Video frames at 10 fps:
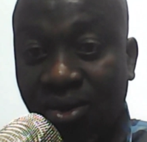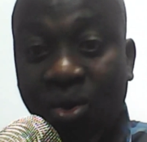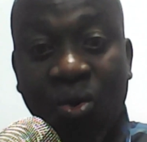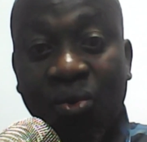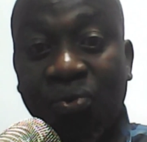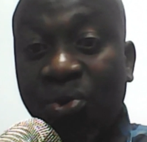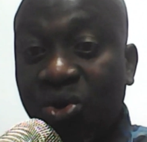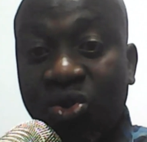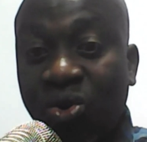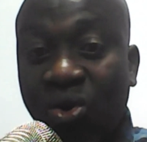or
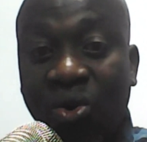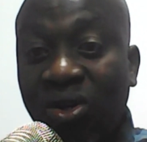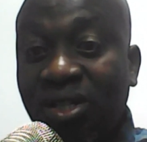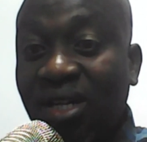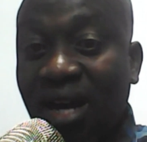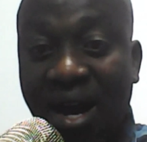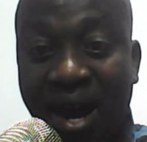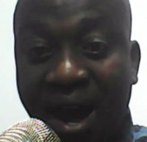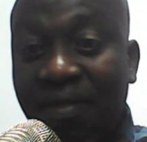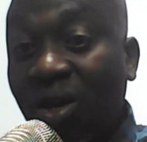those so-called
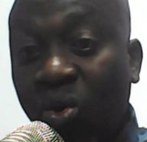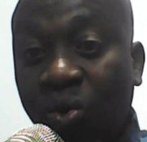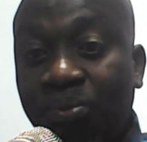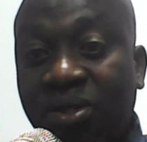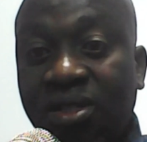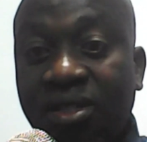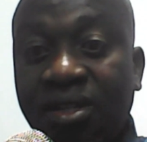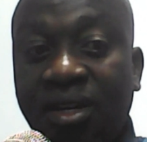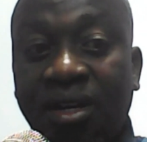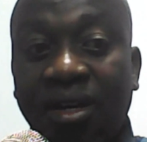other groups,
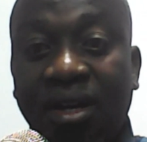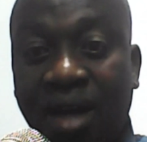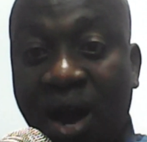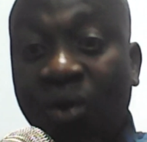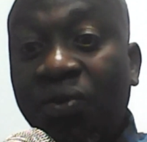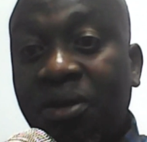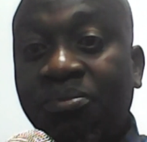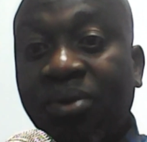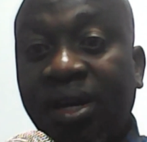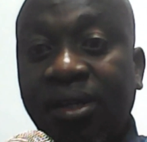how they
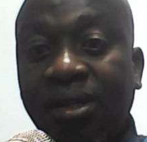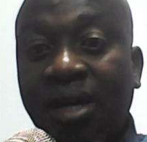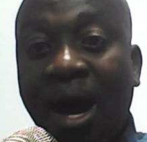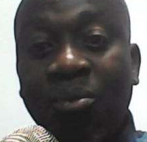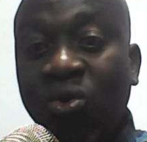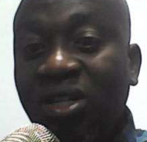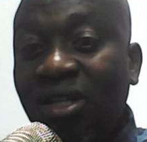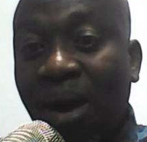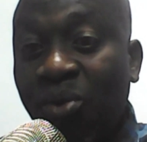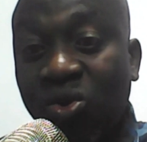pray. I'm
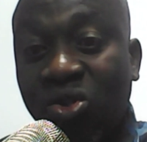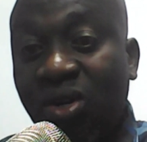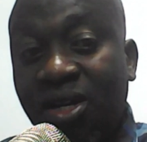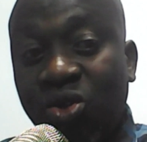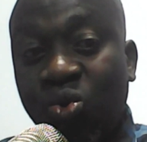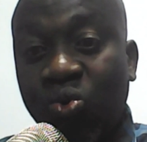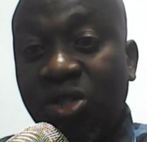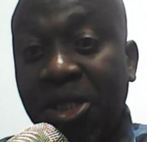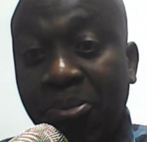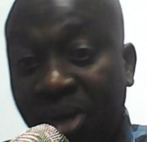not trying to
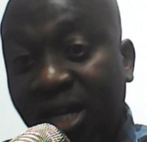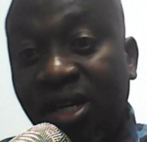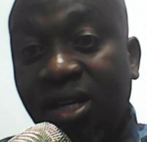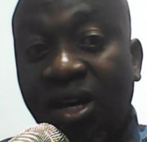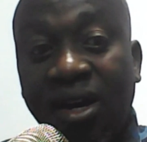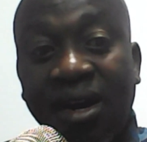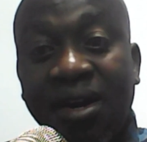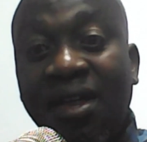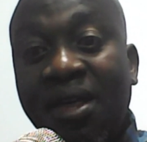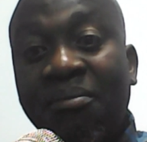demean,
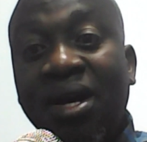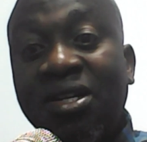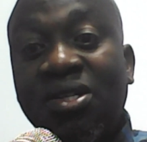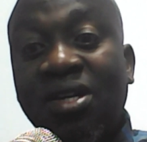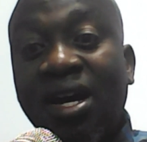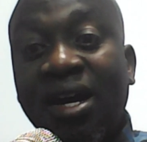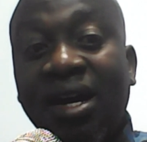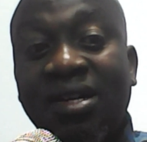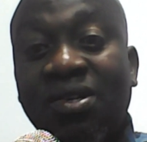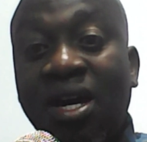neither am I
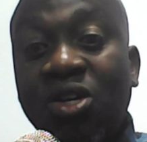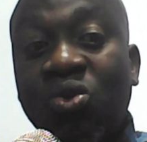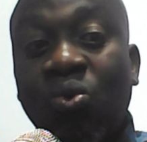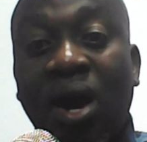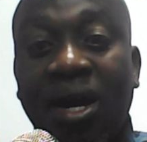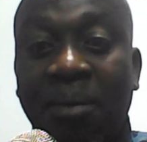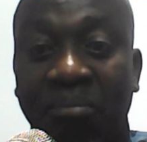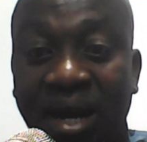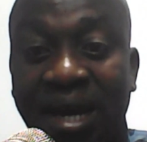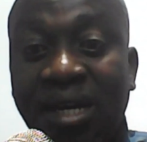trying to
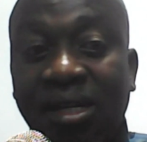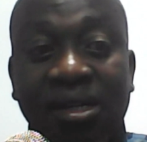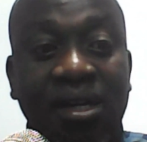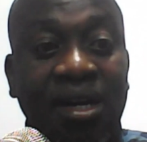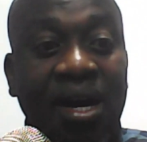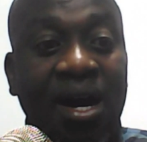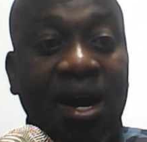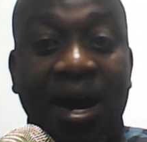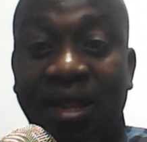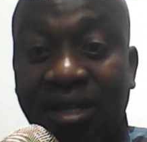undermine
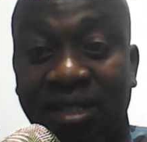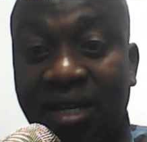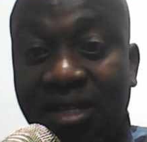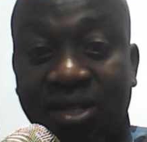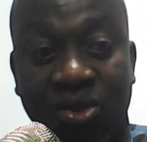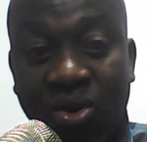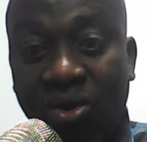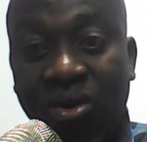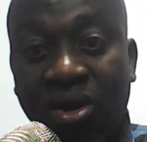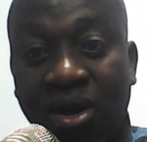other churches,
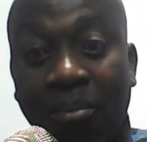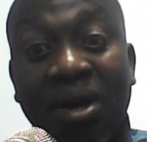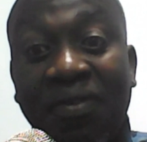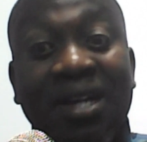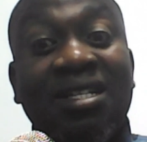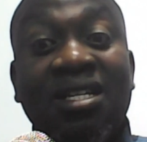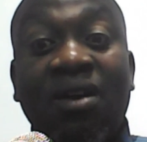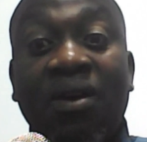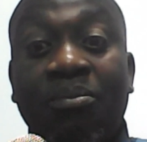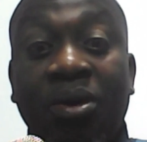no. But that is
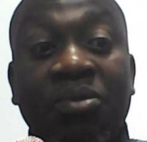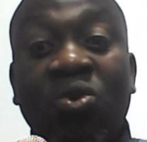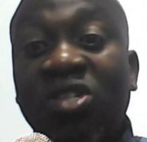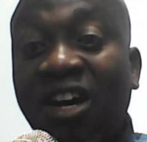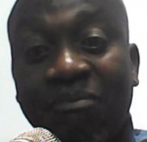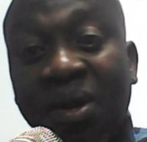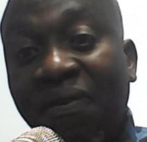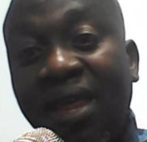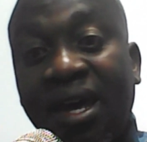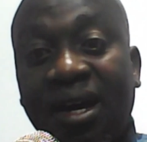how I pray, because I've
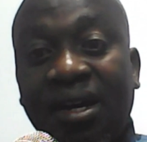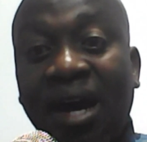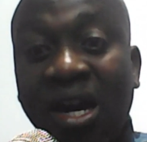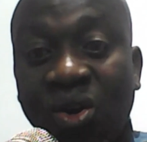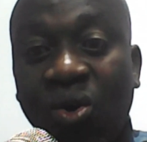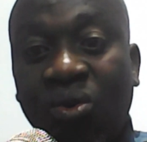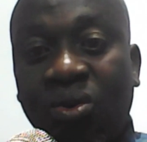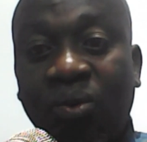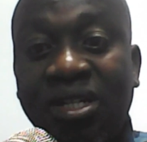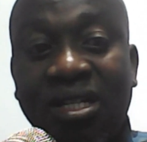been there. I know
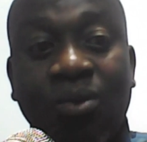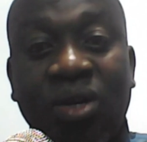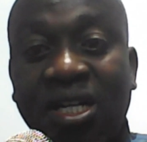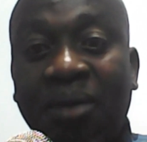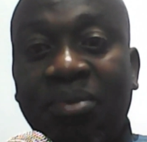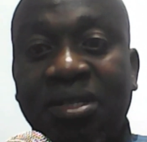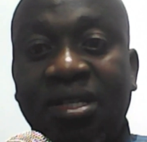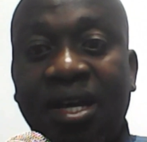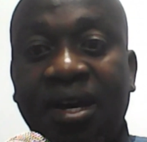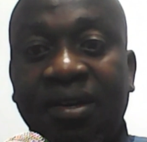what
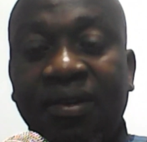happens there.